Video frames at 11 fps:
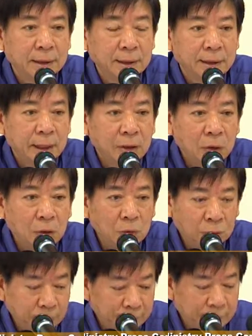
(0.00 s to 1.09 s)

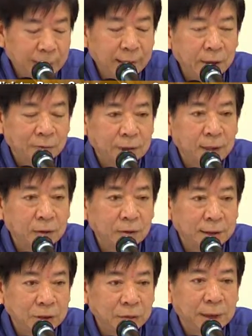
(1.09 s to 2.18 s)
Yellow, beginning of yellow
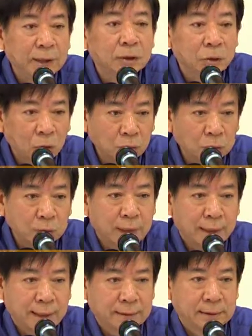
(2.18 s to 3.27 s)
this week is also
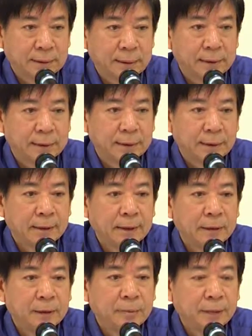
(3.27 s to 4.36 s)
correct. Yeah,
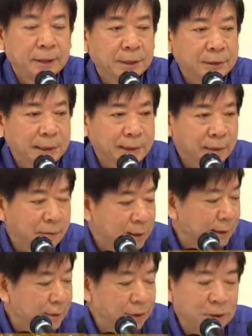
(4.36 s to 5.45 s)
because at the end of
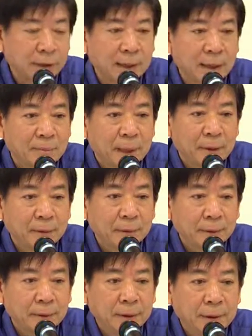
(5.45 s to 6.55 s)
the day, we're talking about
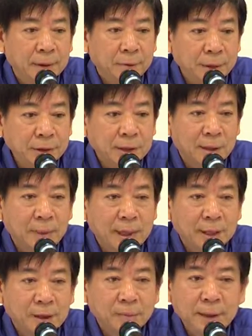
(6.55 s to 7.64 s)
risk
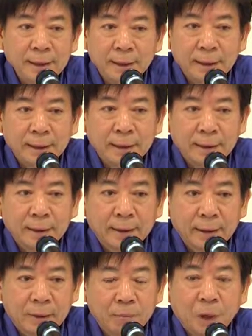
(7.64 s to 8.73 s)
management
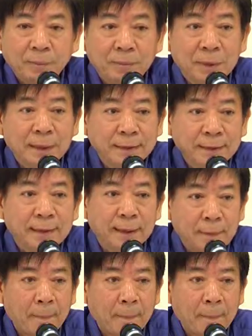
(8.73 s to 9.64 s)
and probability.